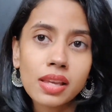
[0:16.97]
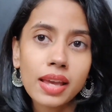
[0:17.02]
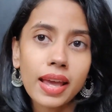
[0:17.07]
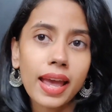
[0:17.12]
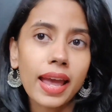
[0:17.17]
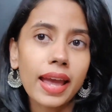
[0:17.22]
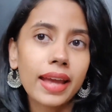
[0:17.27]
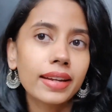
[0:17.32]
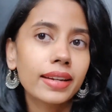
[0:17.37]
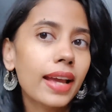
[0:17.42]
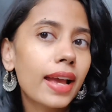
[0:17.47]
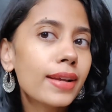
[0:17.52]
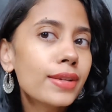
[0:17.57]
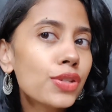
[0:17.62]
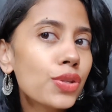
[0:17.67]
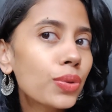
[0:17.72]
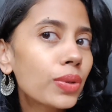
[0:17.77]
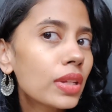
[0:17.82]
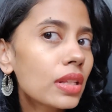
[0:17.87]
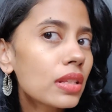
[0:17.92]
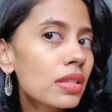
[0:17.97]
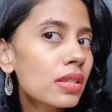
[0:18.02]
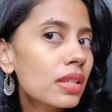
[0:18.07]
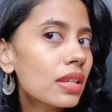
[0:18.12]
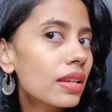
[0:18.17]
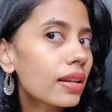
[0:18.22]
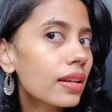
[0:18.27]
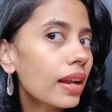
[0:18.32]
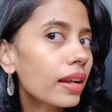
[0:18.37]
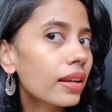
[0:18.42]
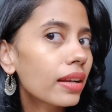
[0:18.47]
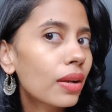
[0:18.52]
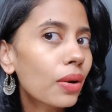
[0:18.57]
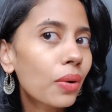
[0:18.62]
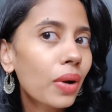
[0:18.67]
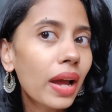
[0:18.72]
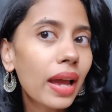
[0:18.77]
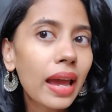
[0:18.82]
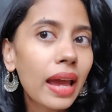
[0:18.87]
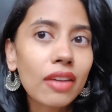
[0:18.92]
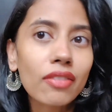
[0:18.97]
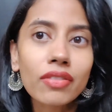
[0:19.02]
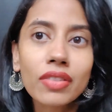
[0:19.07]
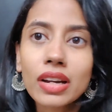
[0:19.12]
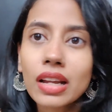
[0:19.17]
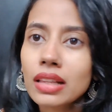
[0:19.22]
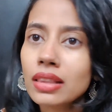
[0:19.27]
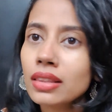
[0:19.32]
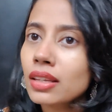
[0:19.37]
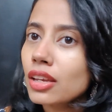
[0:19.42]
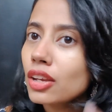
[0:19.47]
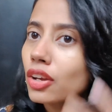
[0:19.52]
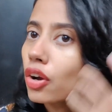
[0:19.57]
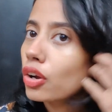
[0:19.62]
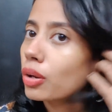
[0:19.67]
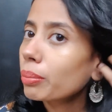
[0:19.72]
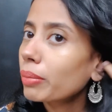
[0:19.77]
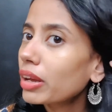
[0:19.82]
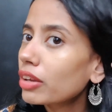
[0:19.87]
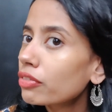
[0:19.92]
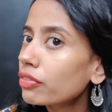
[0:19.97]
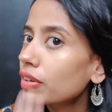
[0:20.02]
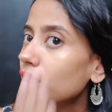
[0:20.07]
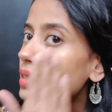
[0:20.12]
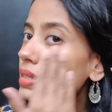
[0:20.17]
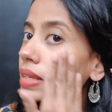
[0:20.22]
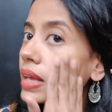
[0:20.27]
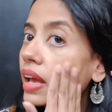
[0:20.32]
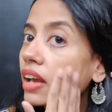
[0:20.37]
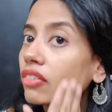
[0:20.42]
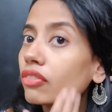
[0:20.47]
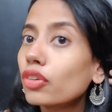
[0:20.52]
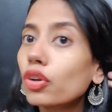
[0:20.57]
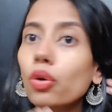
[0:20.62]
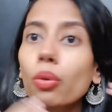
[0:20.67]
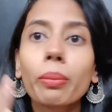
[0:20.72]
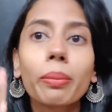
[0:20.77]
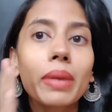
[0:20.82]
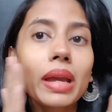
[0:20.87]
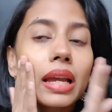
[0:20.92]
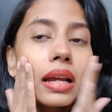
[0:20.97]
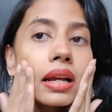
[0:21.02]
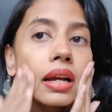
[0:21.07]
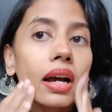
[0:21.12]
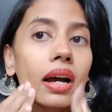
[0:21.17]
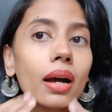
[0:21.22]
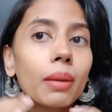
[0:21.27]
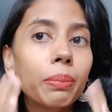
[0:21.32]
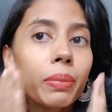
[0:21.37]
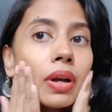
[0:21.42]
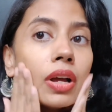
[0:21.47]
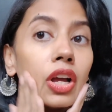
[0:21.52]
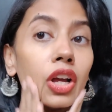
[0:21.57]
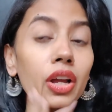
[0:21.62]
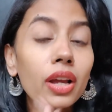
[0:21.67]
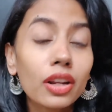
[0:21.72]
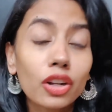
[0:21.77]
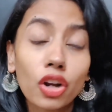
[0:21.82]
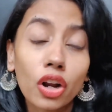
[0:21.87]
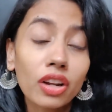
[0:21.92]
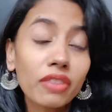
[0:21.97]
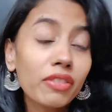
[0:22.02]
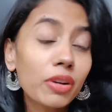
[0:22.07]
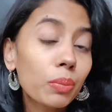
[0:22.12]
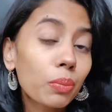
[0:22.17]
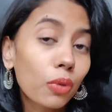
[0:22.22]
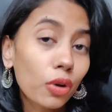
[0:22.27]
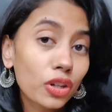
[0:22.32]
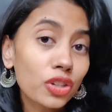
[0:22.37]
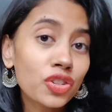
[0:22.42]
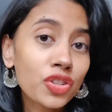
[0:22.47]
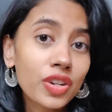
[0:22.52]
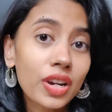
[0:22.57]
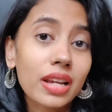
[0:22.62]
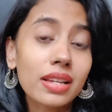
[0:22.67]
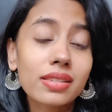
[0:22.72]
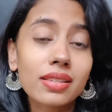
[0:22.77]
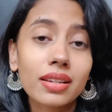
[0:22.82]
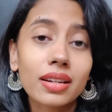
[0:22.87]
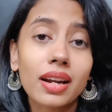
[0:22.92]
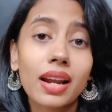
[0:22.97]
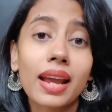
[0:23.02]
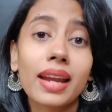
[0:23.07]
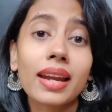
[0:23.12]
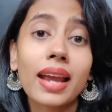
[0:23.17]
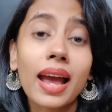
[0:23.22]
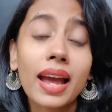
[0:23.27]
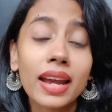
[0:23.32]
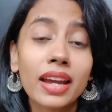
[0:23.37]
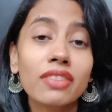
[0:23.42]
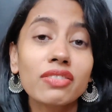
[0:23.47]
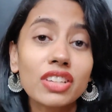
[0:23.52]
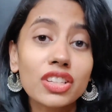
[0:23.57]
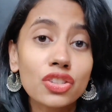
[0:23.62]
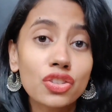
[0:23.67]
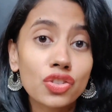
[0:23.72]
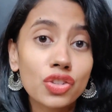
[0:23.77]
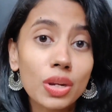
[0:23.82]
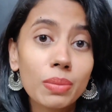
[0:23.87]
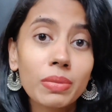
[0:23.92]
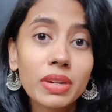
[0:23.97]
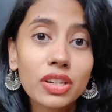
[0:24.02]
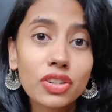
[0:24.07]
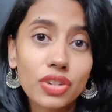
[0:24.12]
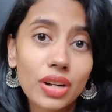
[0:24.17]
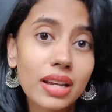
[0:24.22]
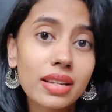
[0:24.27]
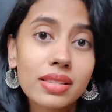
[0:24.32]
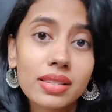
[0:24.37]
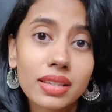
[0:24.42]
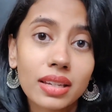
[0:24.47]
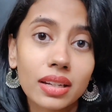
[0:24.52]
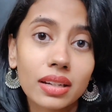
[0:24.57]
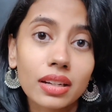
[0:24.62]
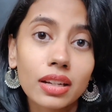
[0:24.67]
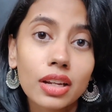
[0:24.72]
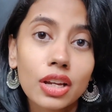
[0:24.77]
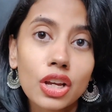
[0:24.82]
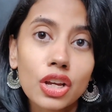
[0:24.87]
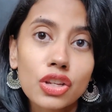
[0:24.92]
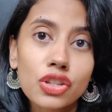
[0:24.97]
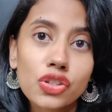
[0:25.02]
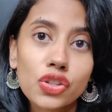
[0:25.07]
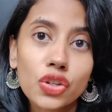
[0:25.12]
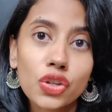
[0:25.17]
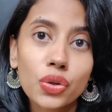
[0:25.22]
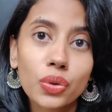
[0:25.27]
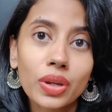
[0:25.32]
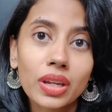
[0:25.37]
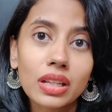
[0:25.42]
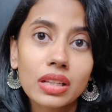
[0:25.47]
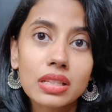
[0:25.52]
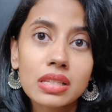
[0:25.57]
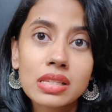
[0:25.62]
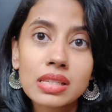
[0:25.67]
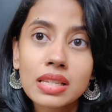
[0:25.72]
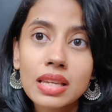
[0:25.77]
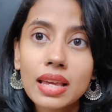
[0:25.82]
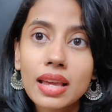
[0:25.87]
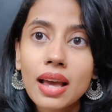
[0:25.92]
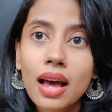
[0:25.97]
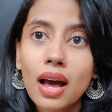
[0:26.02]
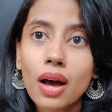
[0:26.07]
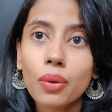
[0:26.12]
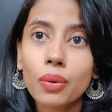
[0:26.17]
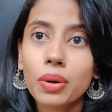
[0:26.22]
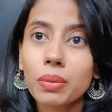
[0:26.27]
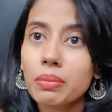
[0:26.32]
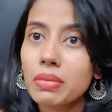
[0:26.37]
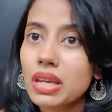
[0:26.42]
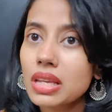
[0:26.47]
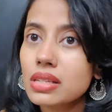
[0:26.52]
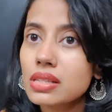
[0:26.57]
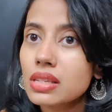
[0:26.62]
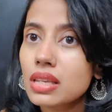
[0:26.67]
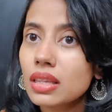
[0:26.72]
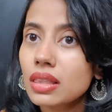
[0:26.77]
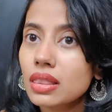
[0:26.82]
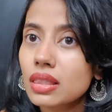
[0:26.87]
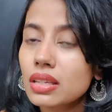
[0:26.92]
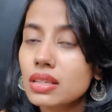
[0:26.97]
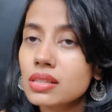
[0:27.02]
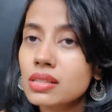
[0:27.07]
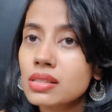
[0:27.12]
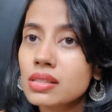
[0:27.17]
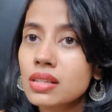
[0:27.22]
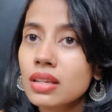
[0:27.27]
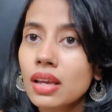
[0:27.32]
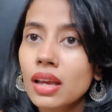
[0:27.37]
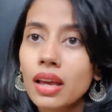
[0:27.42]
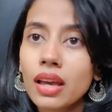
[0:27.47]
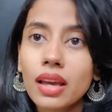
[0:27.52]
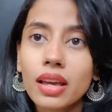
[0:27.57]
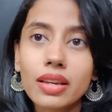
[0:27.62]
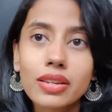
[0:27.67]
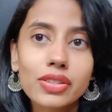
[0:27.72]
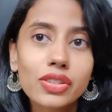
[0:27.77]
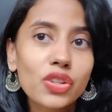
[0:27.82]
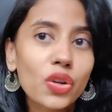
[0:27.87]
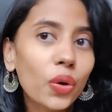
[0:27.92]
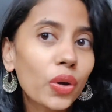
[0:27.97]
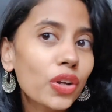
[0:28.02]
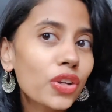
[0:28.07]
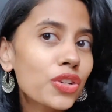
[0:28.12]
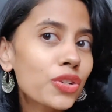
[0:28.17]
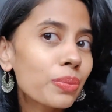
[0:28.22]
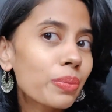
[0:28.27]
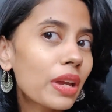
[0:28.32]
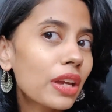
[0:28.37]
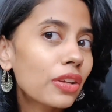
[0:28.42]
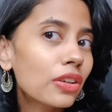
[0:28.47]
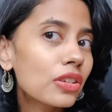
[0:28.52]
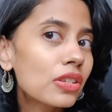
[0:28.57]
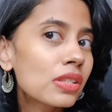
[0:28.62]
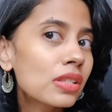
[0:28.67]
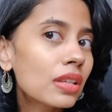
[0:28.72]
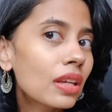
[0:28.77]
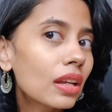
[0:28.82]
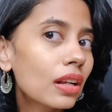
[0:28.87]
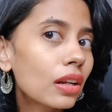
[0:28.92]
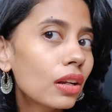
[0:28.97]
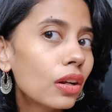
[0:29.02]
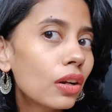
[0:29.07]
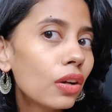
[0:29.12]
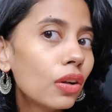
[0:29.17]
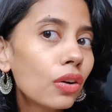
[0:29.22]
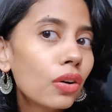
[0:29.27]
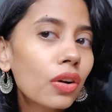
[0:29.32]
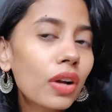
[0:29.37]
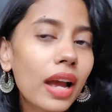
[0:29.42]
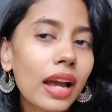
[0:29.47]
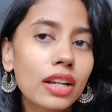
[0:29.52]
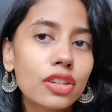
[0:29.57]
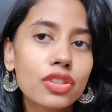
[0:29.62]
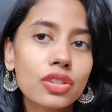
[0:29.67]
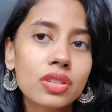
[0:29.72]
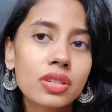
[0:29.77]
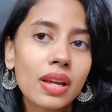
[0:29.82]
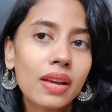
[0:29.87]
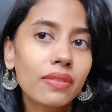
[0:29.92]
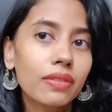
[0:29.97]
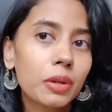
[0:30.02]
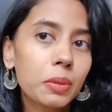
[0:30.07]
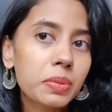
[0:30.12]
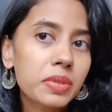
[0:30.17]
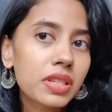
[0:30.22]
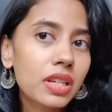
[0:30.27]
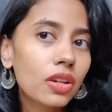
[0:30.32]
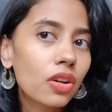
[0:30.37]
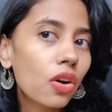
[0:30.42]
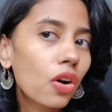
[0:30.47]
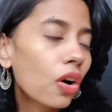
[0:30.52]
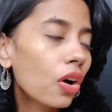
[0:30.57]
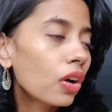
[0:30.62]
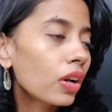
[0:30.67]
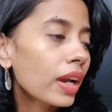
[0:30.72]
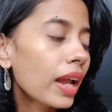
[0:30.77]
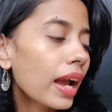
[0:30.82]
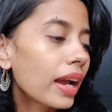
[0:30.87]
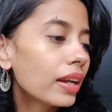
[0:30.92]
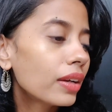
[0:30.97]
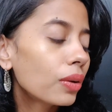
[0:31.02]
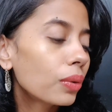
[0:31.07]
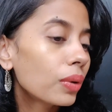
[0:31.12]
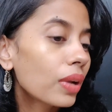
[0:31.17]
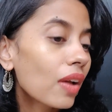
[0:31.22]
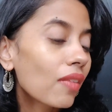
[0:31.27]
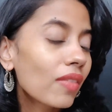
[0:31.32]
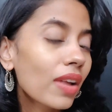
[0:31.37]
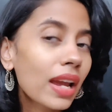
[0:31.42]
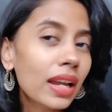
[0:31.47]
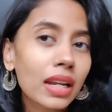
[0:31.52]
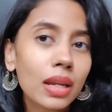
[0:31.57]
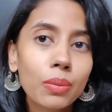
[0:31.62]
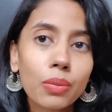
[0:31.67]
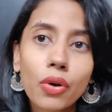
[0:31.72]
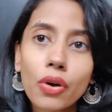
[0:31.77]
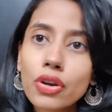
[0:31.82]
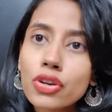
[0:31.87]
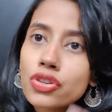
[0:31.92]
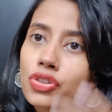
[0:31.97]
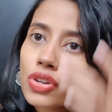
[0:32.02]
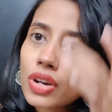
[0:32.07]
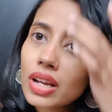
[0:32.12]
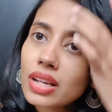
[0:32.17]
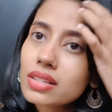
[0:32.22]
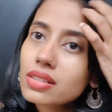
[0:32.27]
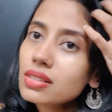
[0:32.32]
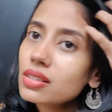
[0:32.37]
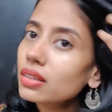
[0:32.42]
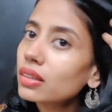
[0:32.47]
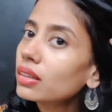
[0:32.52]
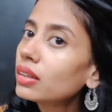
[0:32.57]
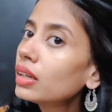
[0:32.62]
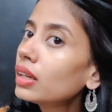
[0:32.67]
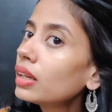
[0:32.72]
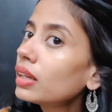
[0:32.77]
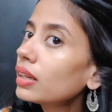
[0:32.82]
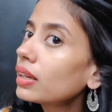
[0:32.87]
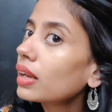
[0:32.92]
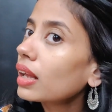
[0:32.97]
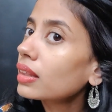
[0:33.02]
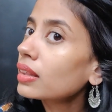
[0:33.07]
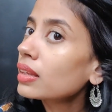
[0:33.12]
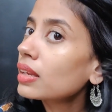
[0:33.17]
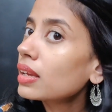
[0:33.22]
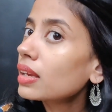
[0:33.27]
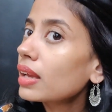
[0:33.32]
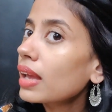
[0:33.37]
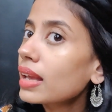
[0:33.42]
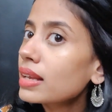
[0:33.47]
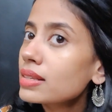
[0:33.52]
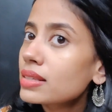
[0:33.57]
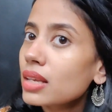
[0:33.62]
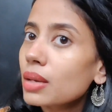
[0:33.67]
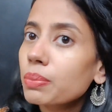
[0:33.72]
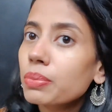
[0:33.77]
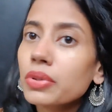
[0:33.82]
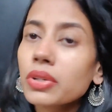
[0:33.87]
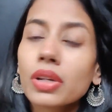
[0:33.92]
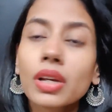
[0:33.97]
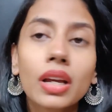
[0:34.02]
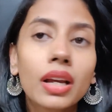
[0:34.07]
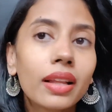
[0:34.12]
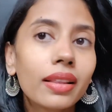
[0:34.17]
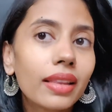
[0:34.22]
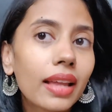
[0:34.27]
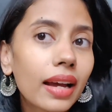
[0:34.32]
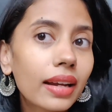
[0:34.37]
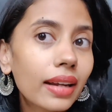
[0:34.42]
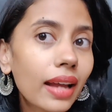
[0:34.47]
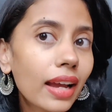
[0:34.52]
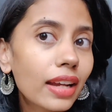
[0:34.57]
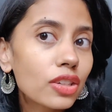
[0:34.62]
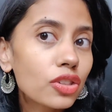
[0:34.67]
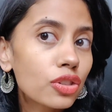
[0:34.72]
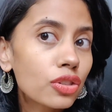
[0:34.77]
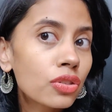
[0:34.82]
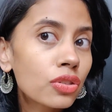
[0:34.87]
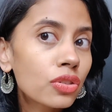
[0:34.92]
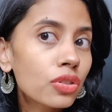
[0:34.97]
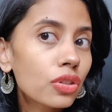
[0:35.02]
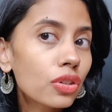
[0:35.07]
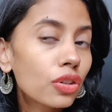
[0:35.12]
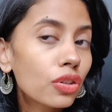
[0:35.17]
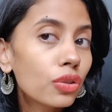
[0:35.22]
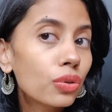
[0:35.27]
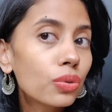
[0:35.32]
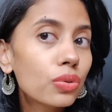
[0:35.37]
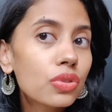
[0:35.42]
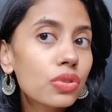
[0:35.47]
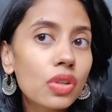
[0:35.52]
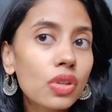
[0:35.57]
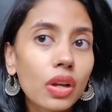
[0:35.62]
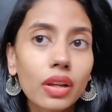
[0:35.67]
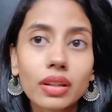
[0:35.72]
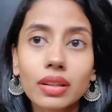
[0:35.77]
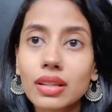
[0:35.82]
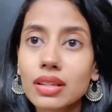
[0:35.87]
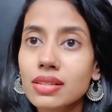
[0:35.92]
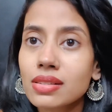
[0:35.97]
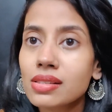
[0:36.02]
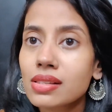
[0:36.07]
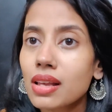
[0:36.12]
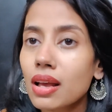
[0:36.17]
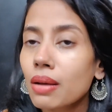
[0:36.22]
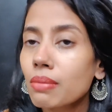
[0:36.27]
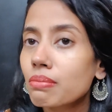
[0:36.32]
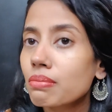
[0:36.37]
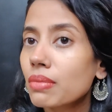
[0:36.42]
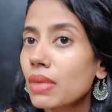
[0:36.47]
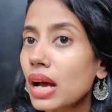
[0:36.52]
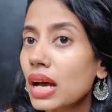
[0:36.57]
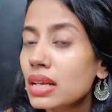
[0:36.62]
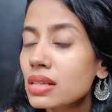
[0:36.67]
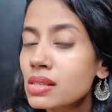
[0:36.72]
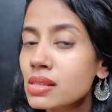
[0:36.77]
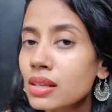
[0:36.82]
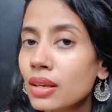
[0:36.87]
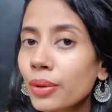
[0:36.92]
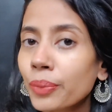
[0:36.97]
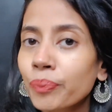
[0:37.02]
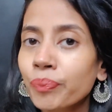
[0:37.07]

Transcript: And as you can see right now, I have nothing on my face. I have no makeup, not even moisturizer and I have extremely dry skin. So you can see how amazing this is going to make your skin look. I just have lipstick on. I don't have any moisturizer, nothing except that I just use this uh, mask.